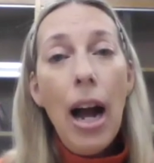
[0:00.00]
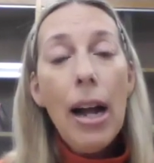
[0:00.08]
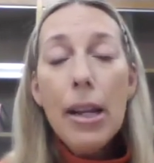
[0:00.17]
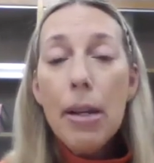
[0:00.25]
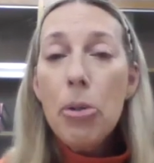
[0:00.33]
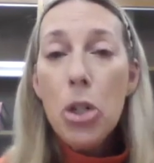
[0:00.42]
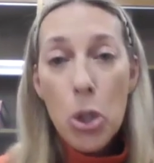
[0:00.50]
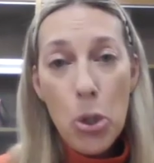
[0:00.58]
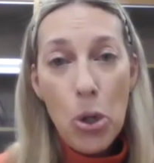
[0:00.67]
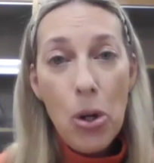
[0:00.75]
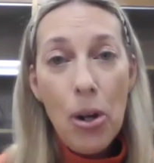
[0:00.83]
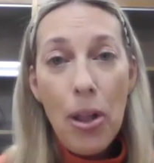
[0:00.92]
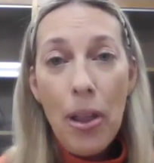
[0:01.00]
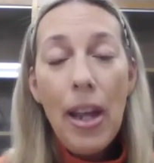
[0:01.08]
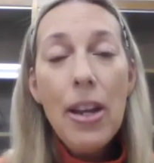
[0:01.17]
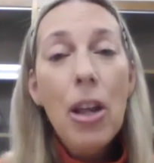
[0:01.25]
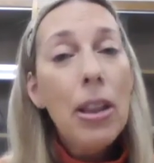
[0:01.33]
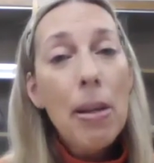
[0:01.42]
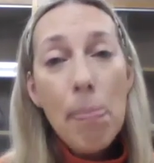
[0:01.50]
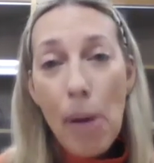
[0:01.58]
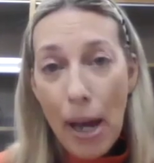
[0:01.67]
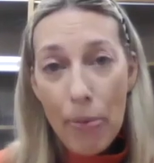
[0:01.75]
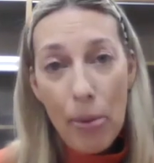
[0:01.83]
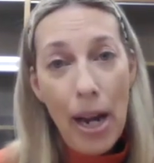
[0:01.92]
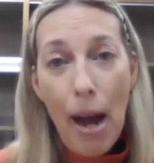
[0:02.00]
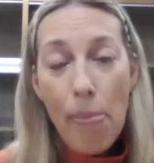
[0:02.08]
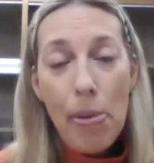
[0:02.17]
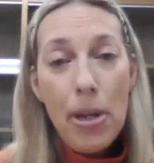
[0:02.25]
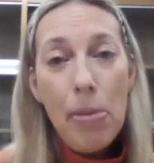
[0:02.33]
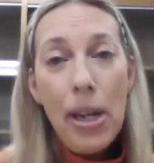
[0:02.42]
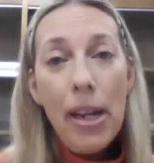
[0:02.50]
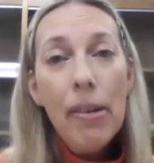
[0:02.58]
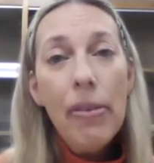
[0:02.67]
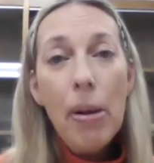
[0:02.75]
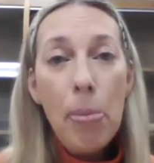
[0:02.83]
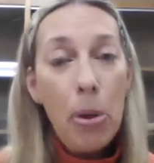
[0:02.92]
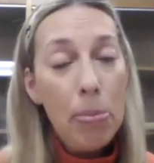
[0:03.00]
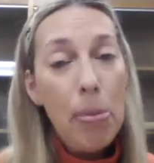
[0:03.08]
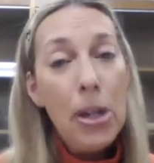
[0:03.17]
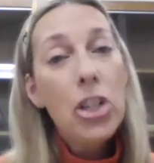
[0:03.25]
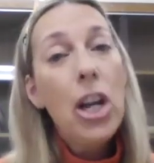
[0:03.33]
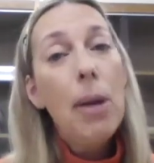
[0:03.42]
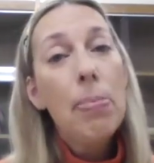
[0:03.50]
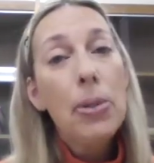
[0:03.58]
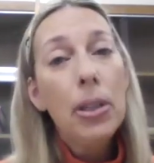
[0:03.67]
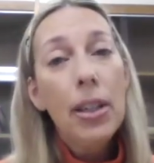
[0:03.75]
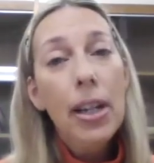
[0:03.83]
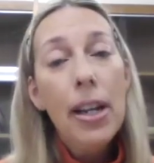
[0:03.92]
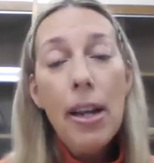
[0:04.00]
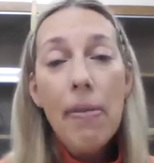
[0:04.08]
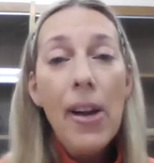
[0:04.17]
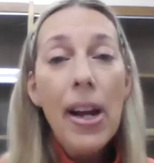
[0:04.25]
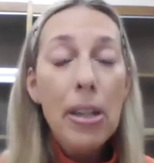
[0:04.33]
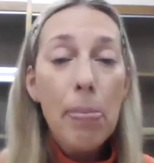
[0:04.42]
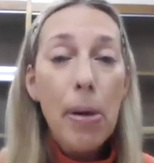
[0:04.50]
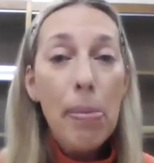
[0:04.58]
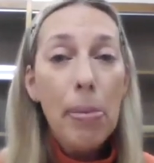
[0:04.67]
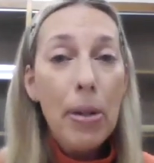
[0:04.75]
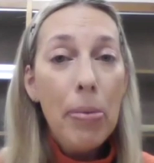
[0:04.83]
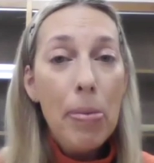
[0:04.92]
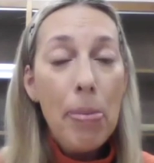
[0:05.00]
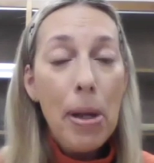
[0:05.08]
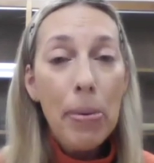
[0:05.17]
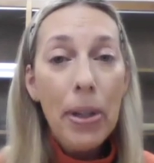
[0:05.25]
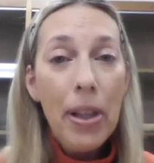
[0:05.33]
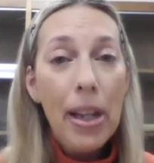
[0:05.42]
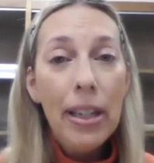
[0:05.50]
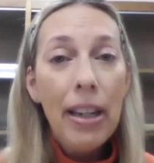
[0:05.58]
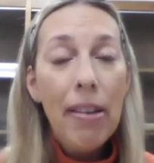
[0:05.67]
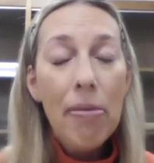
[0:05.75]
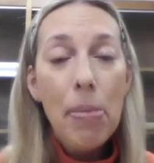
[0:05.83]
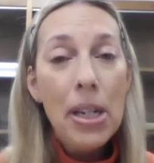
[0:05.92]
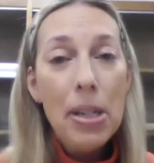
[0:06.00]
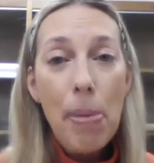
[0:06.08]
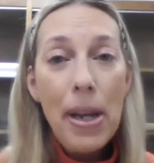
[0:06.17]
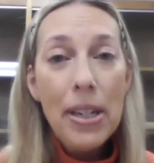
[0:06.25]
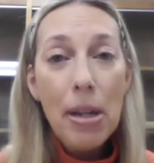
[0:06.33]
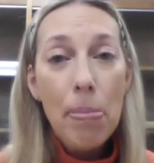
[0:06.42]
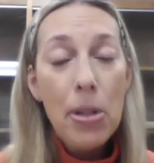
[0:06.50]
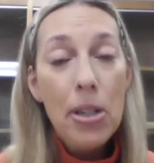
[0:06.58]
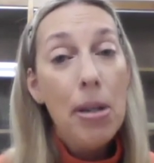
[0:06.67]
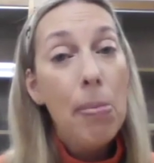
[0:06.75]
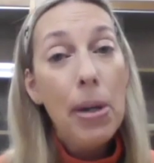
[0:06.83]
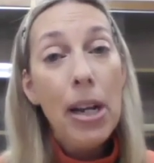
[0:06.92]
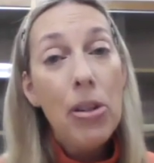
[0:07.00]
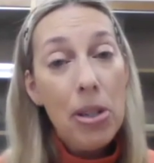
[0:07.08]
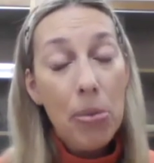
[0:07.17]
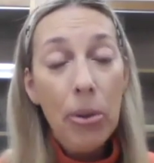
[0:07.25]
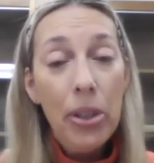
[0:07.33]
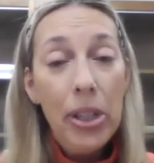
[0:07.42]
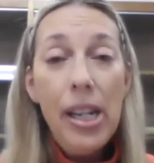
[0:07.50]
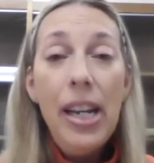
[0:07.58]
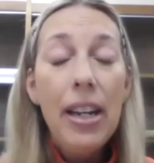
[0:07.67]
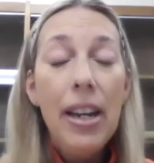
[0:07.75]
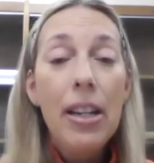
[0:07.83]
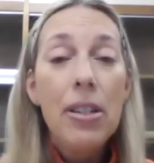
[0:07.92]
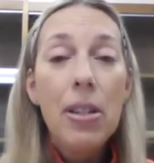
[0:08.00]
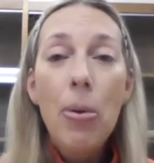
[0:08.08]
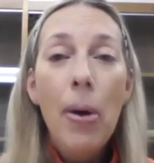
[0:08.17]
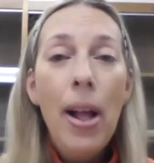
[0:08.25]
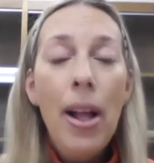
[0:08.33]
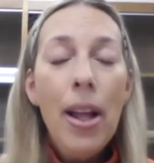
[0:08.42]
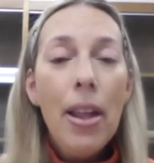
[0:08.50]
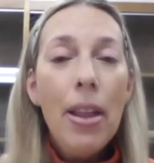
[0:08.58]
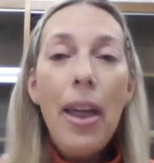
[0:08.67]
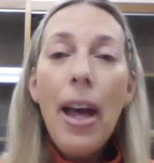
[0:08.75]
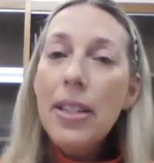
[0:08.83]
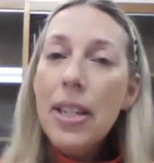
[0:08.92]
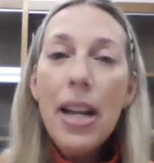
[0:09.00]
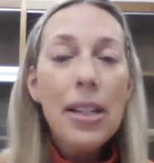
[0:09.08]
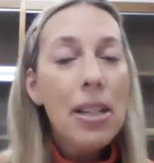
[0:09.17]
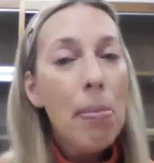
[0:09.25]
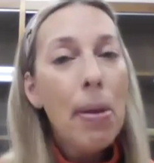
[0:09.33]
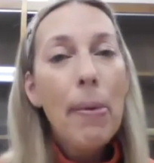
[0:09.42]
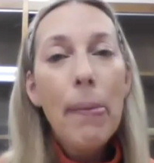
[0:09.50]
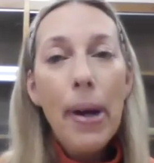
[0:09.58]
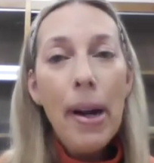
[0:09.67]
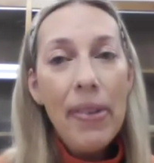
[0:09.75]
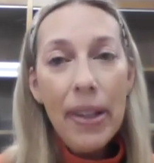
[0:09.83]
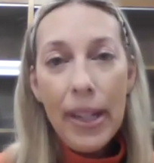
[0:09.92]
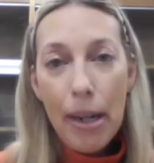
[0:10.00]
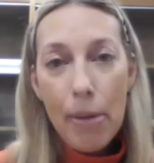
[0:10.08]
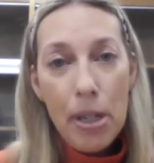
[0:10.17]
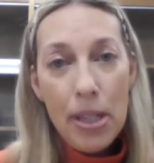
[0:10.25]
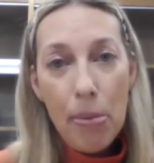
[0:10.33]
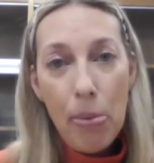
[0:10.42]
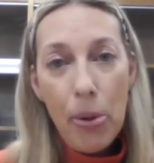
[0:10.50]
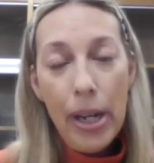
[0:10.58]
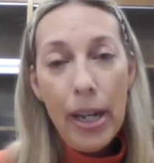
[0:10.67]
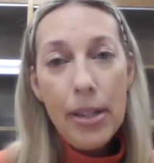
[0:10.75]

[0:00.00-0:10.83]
I am sure that nothing bad would happen to me if I pulled my chapter. And in fact, I probably would be able to then give my space up to somebody else that really needed it. So that's not something where I feel like I'm disappointed.